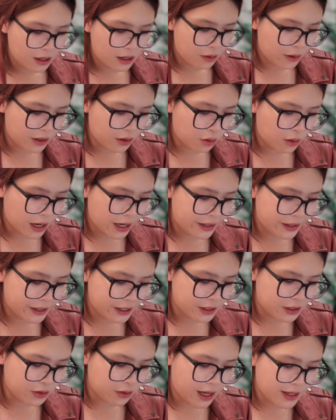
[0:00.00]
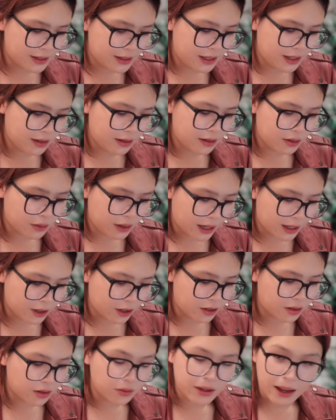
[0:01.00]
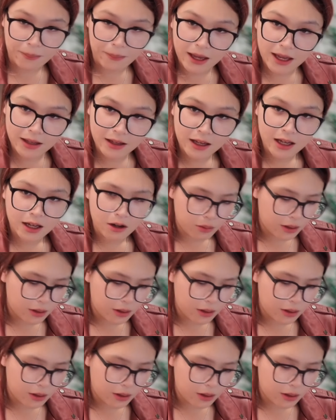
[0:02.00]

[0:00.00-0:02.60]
where the whole idea is to get seen, to get heard, to get paid.